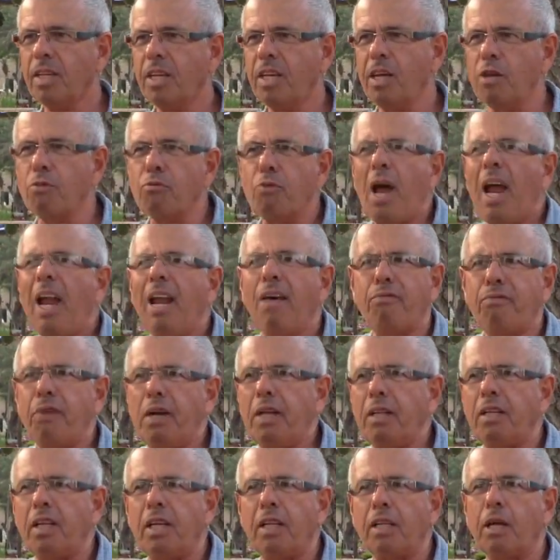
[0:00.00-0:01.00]

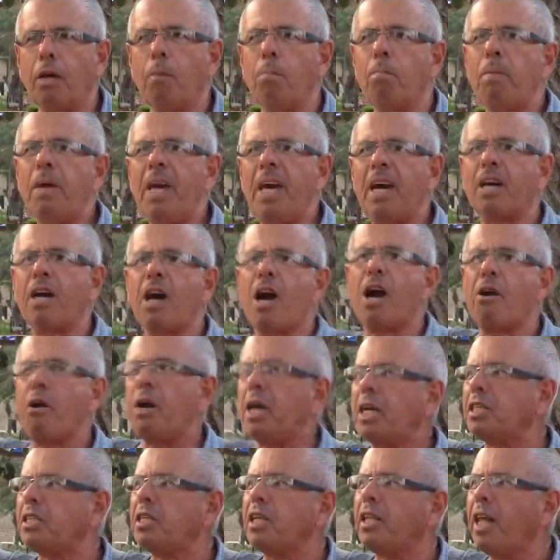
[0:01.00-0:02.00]
irrelevant. It can be a car
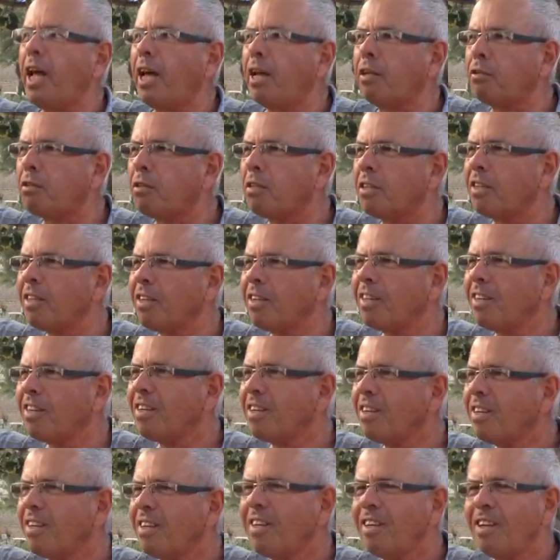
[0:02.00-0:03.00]
accident
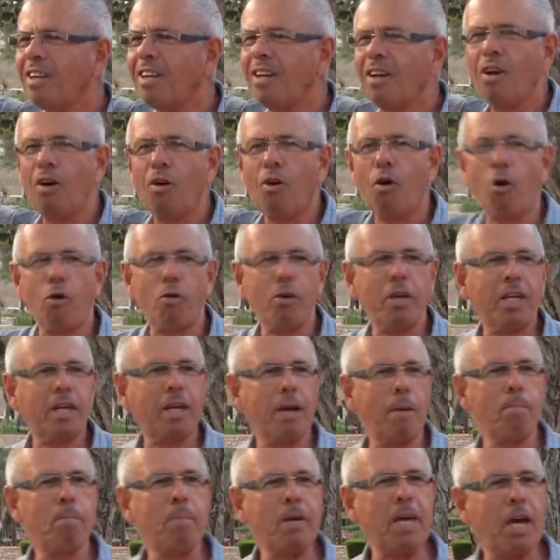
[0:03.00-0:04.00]
or it
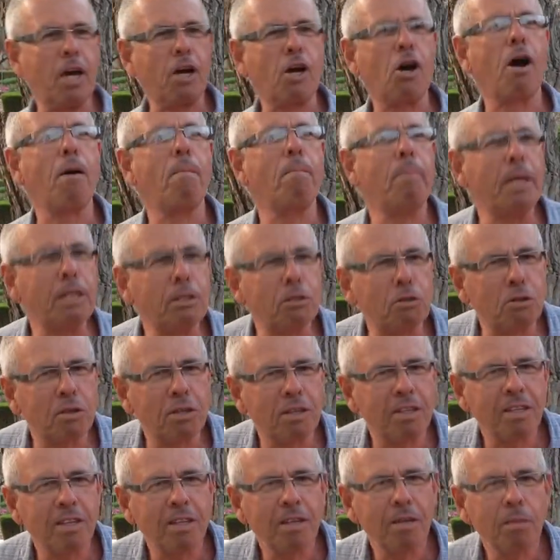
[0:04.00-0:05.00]
can be a combat.
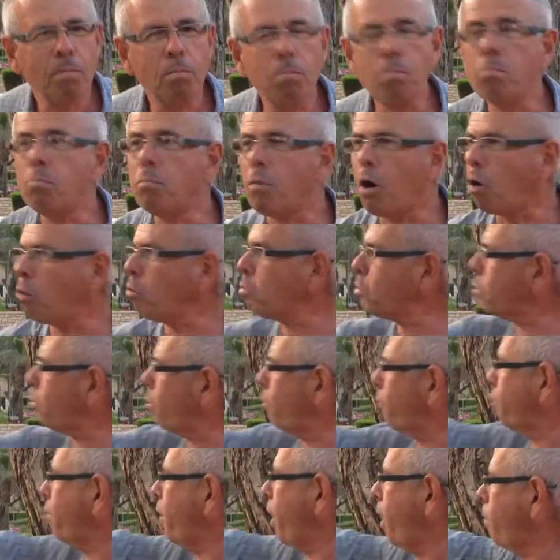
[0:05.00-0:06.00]
Most
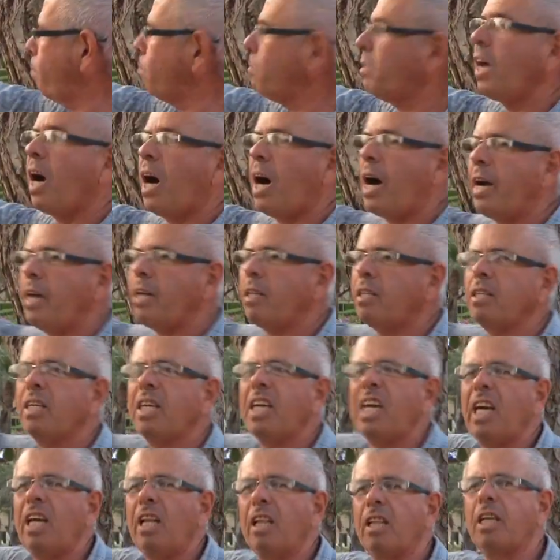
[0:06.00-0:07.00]
of them died
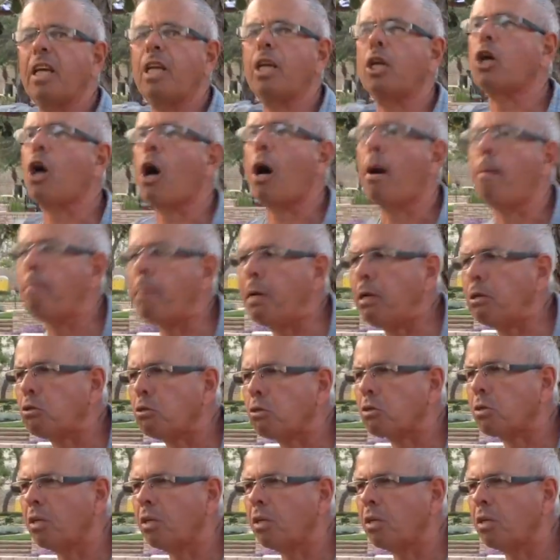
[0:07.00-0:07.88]
killed in combat.